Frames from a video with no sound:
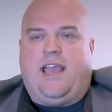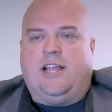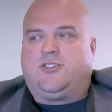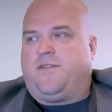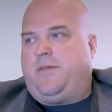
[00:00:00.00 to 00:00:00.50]

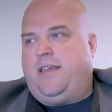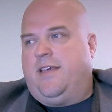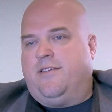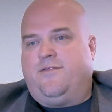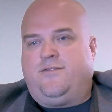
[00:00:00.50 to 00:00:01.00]

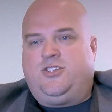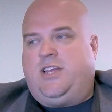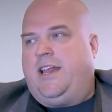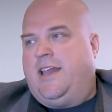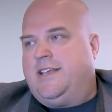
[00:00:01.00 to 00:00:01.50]
entropy of
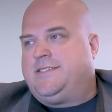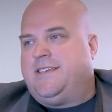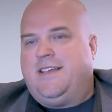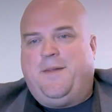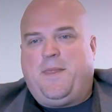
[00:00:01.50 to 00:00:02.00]

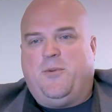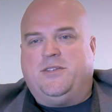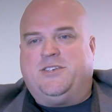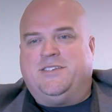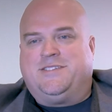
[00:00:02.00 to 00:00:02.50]
shittiness,
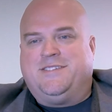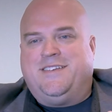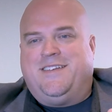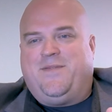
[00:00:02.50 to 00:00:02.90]
which is